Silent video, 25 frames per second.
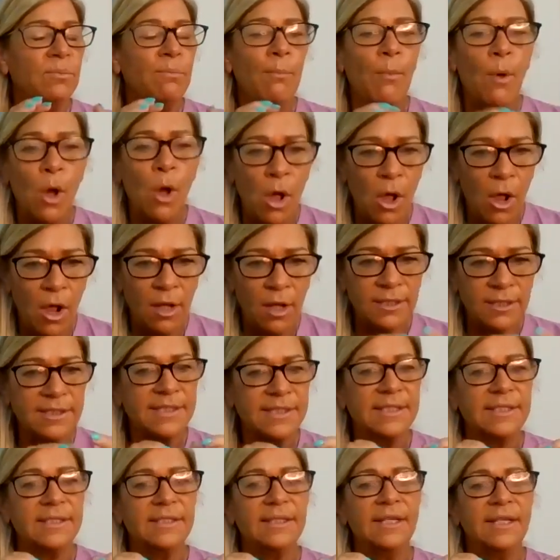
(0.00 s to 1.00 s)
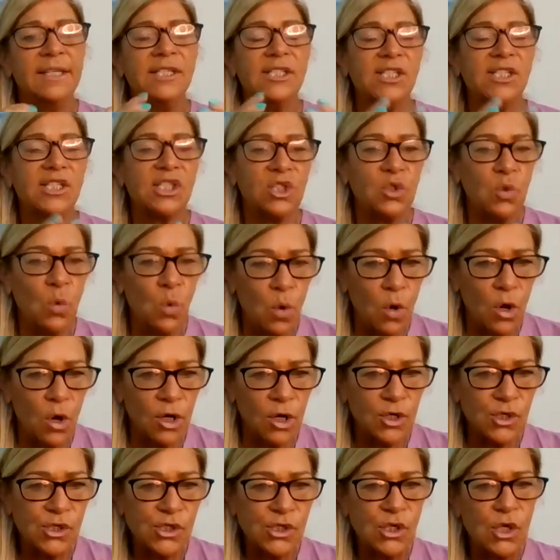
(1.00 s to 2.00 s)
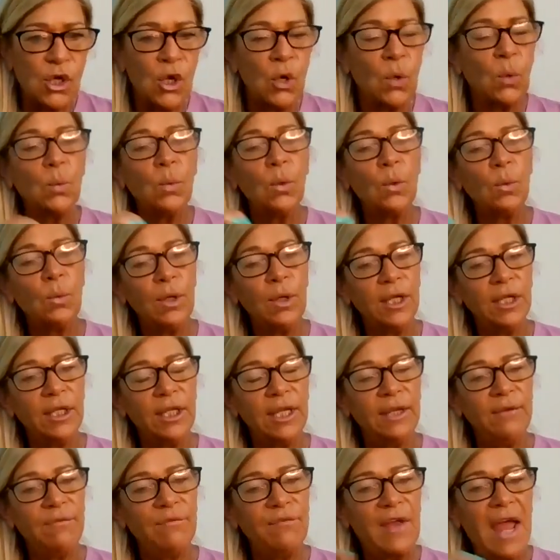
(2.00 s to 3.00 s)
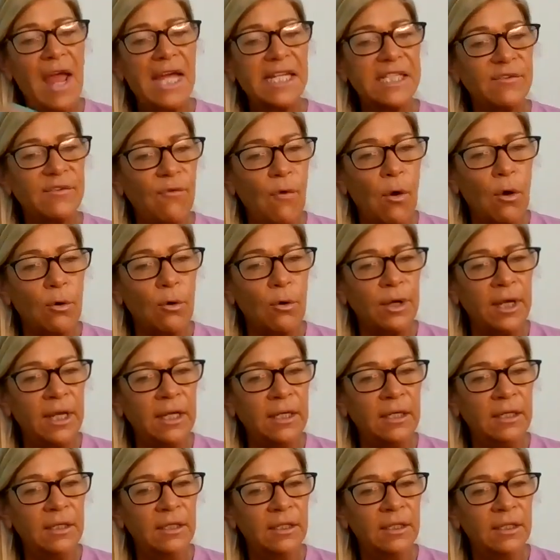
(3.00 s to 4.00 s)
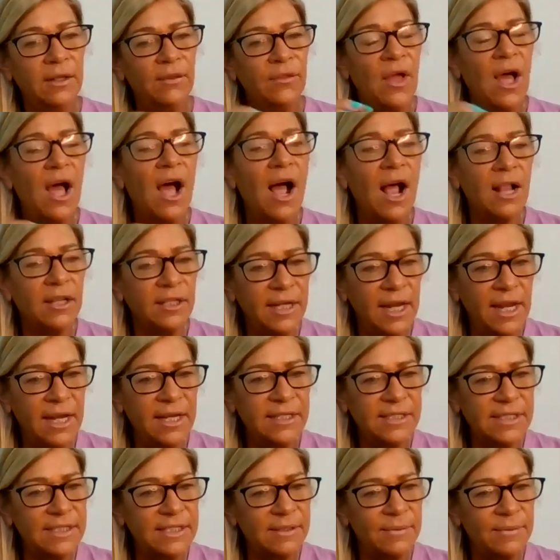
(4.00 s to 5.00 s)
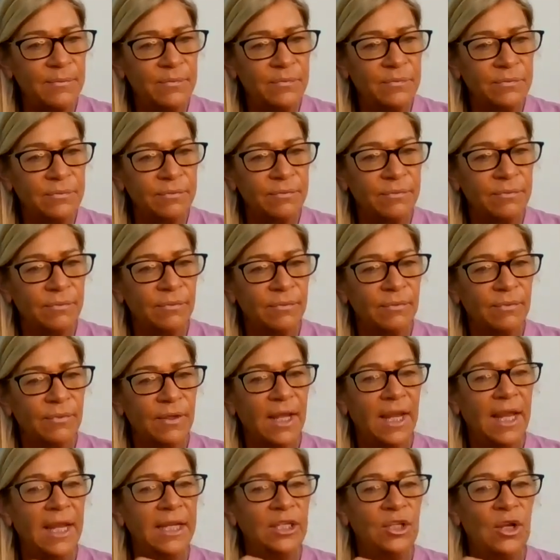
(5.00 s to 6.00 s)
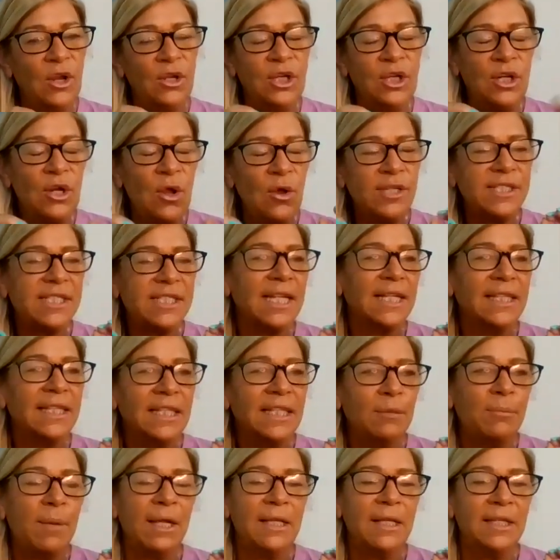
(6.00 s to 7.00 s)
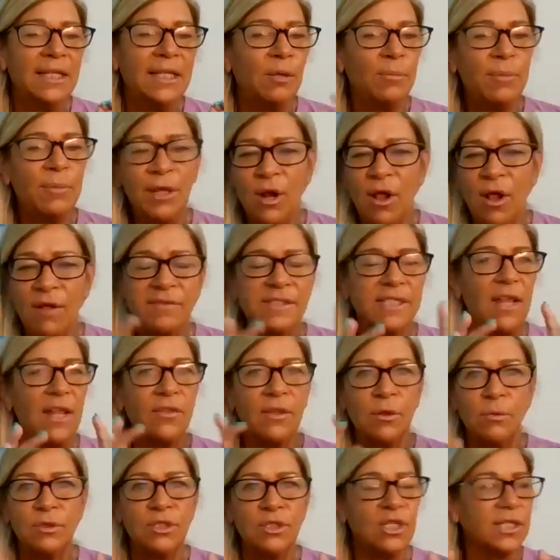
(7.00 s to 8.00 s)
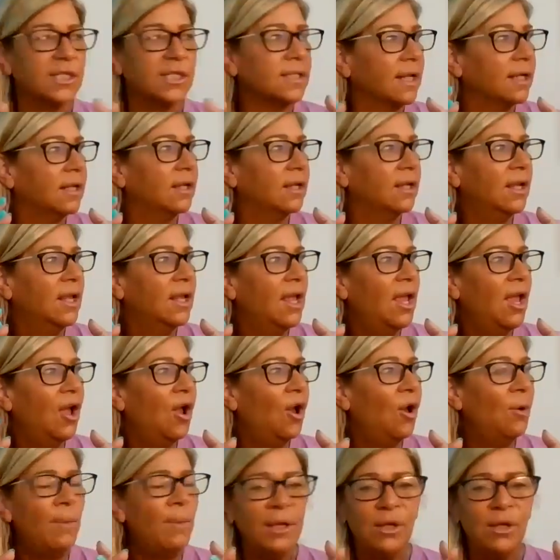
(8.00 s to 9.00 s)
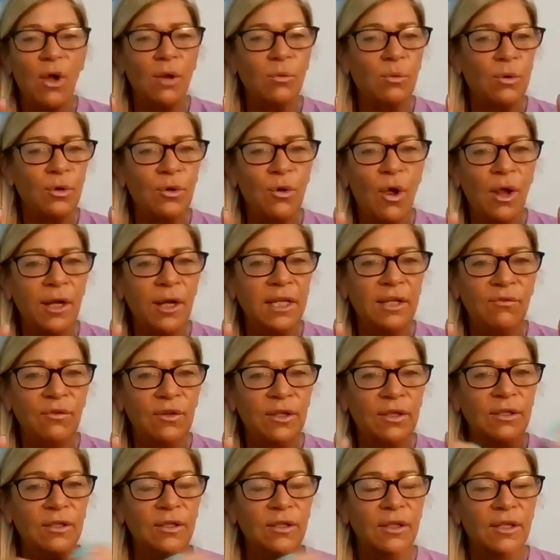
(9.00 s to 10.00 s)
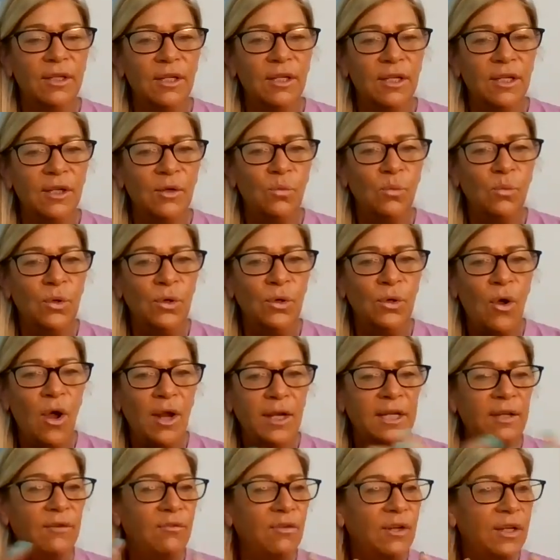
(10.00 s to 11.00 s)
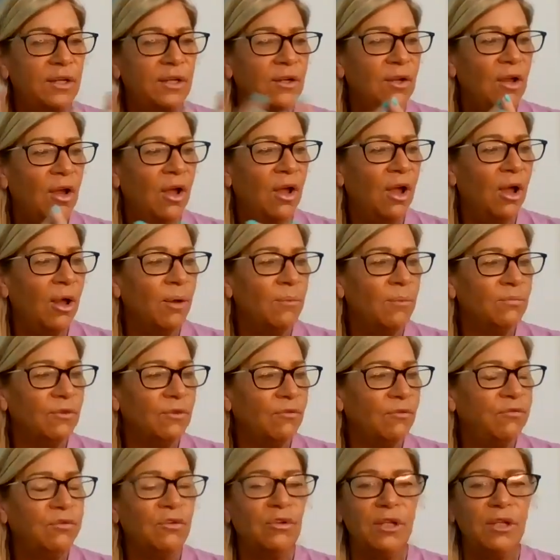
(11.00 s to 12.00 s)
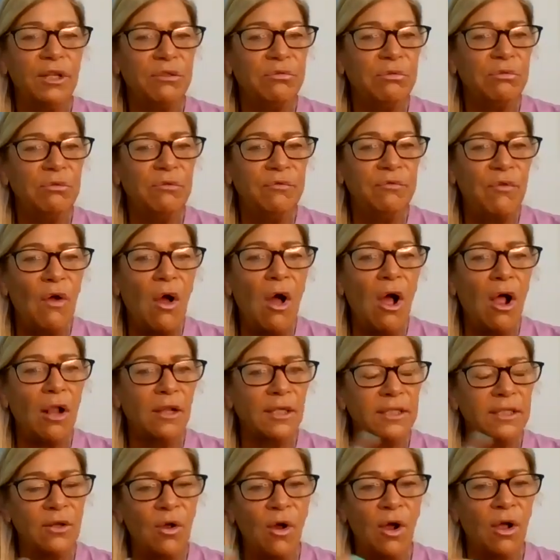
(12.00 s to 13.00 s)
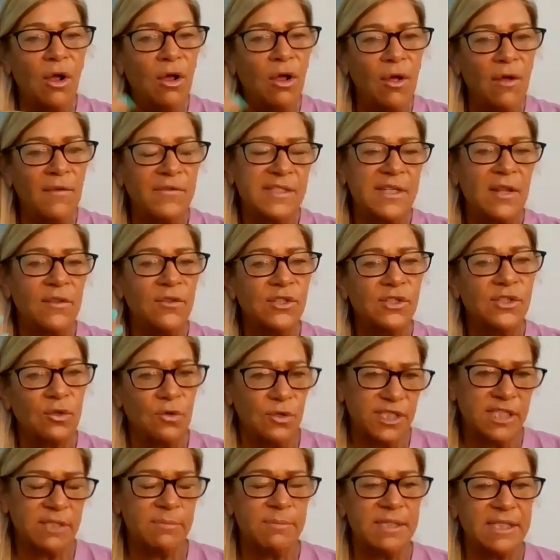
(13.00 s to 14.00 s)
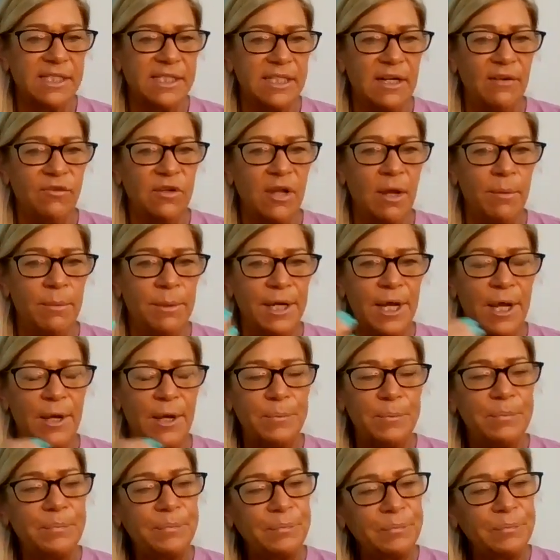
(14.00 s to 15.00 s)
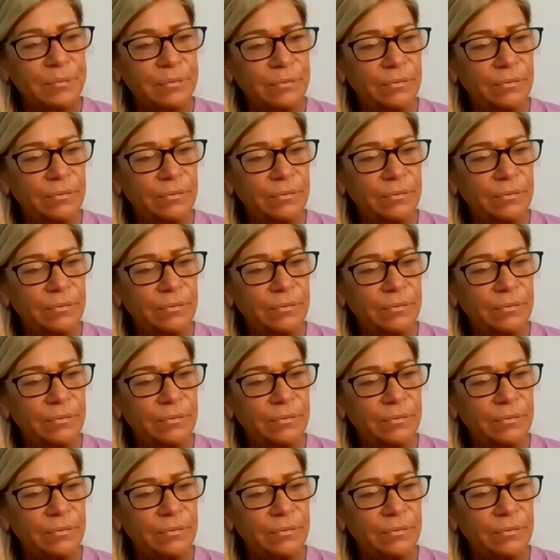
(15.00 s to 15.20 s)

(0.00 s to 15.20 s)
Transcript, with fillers: malls and stores were really fast forwarding the holidays. And, you know, you notice it little by little, but then all of a sudden there was just like oh my God, we're not even we're not even um, fully through fall, and all, all of a sudden there's Christmas stuff coming out.